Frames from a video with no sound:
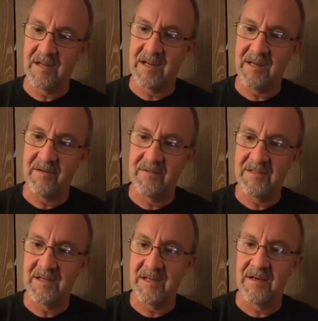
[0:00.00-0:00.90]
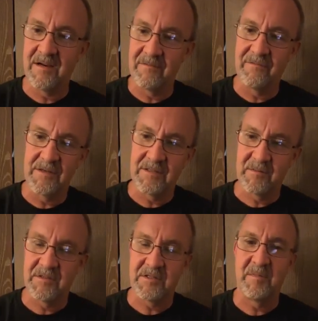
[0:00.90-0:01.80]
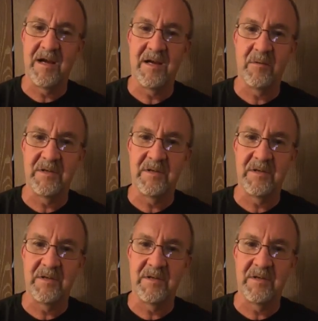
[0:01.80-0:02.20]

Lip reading: I always say it iron fist with a smile